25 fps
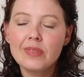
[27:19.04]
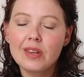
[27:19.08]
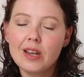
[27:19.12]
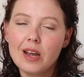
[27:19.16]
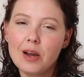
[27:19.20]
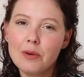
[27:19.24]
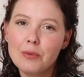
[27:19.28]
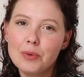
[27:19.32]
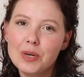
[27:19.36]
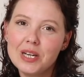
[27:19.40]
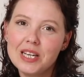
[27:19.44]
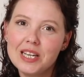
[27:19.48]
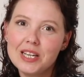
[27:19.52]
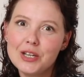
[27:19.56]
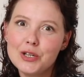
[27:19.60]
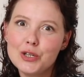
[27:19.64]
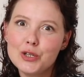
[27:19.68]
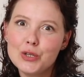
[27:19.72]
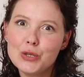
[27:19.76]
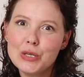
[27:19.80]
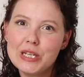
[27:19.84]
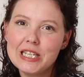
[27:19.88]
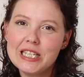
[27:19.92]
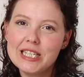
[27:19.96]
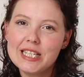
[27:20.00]
I really
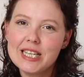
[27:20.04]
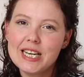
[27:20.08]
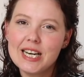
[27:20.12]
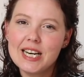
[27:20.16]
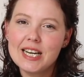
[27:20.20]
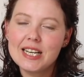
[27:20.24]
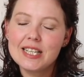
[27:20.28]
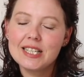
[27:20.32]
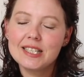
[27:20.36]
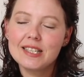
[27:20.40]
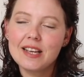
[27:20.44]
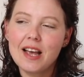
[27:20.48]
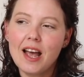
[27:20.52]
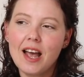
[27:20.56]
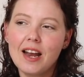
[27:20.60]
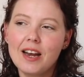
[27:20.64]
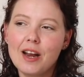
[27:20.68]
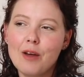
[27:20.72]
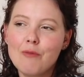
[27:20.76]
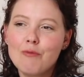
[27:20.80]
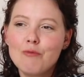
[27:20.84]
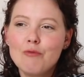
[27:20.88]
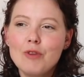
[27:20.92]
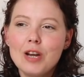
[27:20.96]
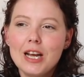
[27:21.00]
enjoyed that, and
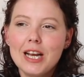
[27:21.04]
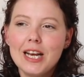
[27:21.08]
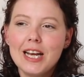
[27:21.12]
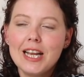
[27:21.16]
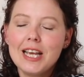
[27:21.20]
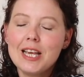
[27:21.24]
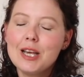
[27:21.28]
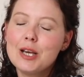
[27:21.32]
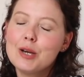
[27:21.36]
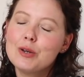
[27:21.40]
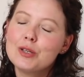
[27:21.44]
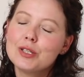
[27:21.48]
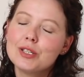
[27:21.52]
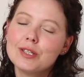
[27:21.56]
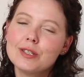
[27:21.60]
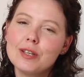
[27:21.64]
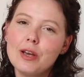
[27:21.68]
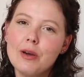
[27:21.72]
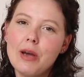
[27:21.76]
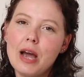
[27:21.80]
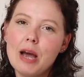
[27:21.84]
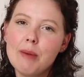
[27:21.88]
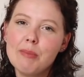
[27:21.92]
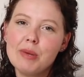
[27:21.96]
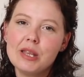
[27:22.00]
I'm really
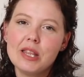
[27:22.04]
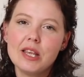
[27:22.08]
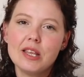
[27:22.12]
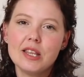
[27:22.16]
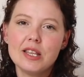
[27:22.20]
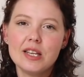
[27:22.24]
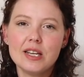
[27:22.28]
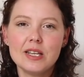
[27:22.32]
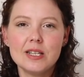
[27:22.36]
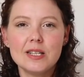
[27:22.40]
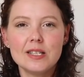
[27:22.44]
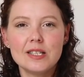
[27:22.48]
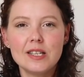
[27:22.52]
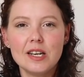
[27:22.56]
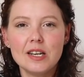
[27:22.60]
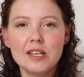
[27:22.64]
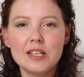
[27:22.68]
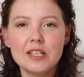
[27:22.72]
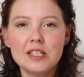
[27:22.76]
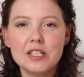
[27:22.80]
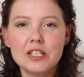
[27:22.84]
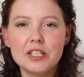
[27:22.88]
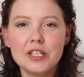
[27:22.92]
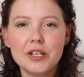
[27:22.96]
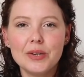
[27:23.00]
so happy that they
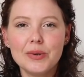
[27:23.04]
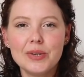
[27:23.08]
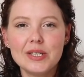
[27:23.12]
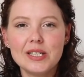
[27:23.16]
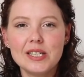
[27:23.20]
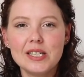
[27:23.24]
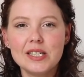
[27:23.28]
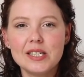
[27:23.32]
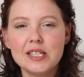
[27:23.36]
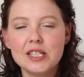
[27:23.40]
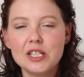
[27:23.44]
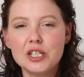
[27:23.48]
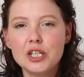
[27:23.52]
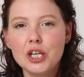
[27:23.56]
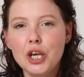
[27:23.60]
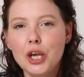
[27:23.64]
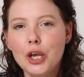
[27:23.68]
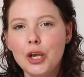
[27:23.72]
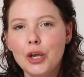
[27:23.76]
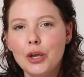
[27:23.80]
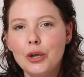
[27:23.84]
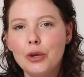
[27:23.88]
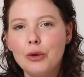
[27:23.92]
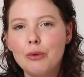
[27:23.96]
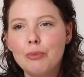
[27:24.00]
decided to do a season
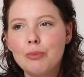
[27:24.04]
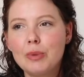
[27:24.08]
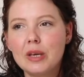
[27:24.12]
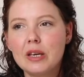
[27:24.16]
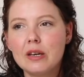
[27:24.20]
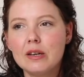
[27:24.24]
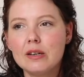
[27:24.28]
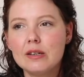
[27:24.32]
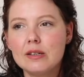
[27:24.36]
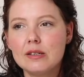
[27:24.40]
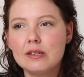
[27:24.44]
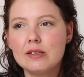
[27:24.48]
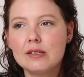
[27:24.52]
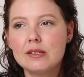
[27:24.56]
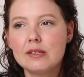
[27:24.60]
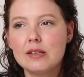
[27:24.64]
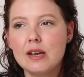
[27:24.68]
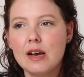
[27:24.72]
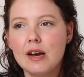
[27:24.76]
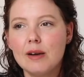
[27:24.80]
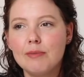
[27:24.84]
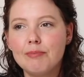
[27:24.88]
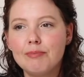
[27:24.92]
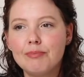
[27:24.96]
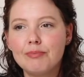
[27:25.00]
2 because
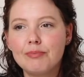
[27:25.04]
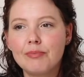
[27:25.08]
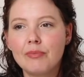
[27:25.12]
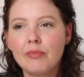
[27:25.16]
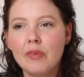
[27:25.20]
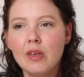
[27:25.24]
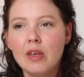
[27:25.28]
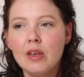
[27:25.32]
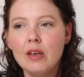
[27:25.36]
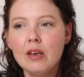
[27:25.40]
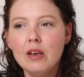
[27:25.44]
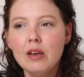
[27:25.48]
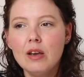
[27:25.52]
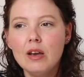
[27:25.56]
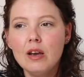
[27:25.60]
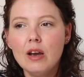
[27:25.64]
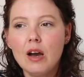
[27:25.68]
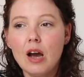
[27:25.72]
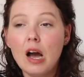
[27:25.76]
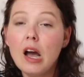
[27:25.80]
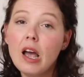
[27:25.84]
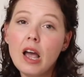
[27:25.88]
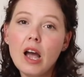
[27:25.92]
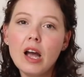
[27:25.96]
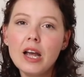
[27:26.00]

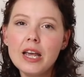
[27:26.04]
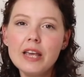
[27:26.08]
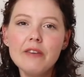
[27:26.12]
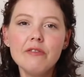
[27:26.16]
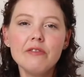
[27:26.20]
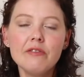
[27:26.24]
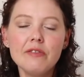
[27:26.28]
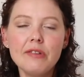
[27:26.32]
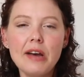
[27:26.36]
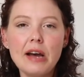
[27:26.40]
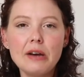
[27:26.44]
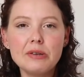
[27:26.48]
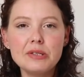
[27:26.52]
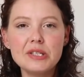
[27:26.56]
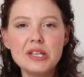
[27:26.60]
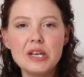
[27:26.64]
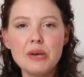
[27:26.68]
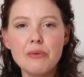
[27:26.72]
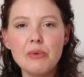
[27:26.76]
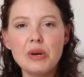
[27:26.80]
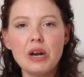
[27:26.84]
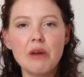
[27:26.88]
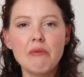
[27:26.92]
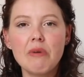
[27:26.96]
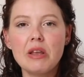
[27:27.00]
I even felt
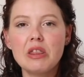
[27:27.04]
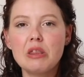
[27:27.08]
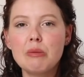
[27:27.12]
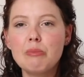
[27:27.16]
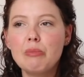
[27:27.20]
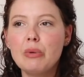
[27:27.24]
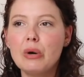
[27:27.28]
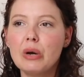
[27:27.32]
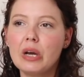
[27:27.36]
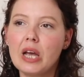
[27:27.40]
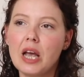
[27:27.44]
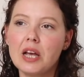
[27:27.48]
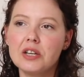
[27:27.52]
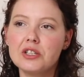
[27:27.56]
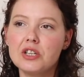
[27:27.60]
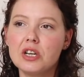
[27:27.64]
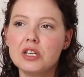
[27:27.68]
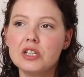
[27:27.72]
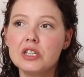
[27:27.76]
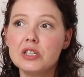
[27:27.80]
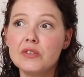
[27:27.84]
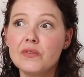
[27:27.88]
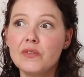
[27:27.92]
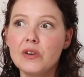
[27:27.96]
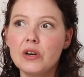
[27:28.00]
it when I read the book. Actually,
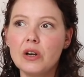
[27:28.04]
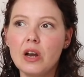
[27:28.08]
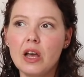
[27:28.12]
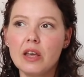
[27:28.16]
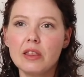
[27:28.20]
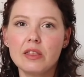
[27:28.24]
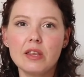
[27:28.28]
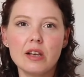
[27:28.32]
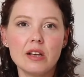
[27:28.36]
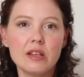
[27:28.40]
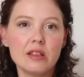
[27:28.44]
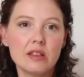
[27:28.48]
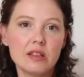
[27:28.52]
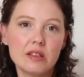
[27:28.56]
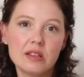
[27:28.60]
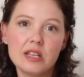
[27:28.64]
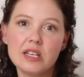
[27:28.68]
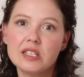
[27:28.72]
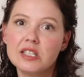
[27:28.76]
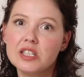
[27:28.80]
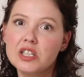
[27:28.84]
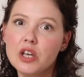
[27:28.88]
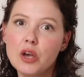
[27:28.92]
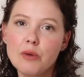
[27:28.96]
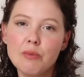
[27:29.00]
I just feel like that
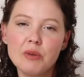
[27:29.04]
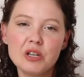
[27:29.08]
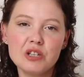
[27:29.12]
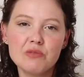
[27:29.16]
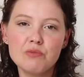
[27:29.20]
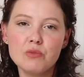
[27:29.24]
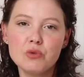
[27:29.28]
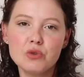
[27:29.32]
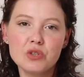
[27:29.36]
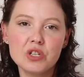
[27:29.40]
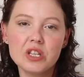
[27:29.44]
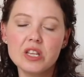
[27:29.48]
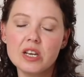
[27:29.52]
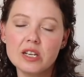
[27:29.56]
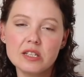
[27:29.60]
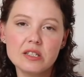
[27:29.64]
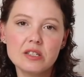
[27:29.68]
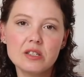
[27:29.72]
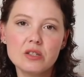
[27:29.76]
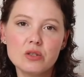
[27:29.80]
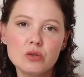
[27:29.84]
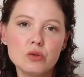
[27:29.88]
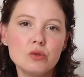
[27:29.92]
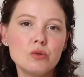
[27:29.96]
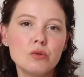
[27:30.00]
there's so much more to
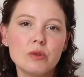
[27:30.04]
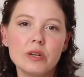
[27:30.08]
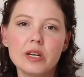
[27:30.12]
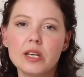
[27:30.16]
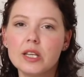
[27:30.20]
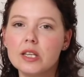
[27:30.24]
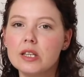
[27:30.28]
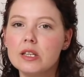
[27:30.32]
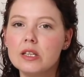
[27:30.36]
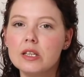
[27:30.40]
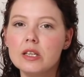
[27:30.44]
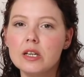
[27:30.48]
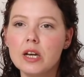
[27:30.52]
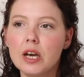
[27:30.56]
that story,